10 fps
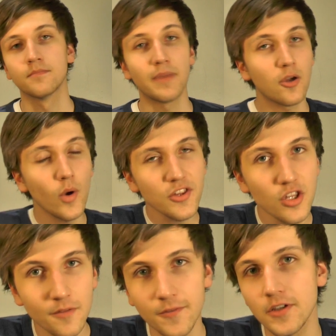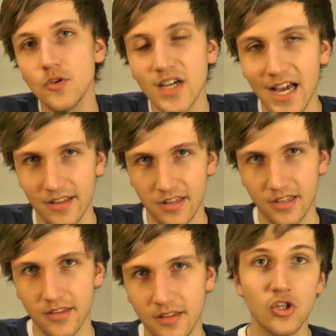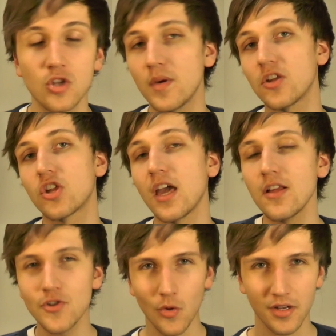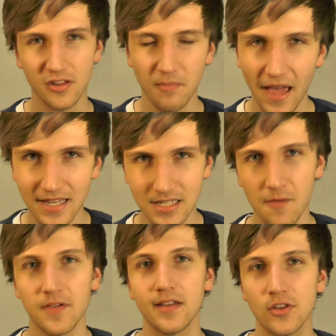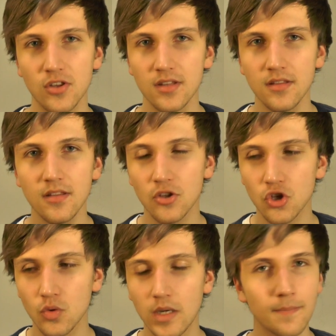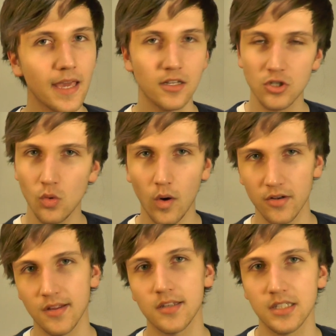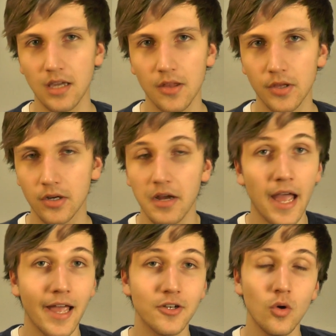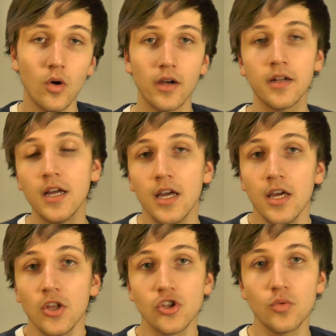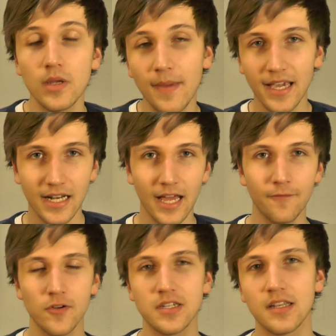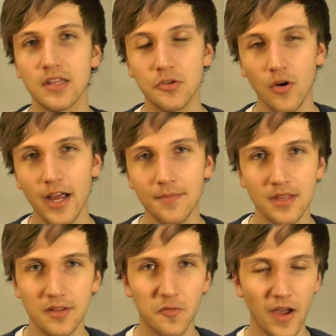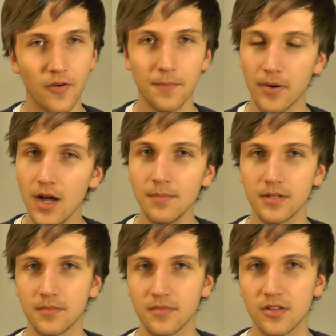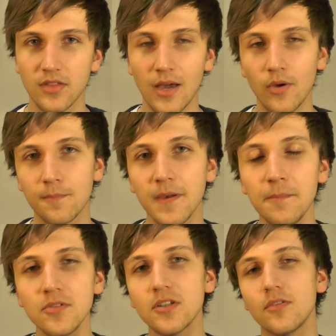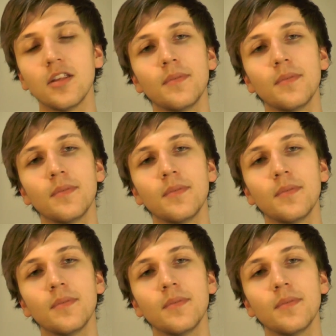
My question for you guys is, should we change or expand definitions? Should we make new words altogether? And or should we make an effort to describe these very problems so that way people don't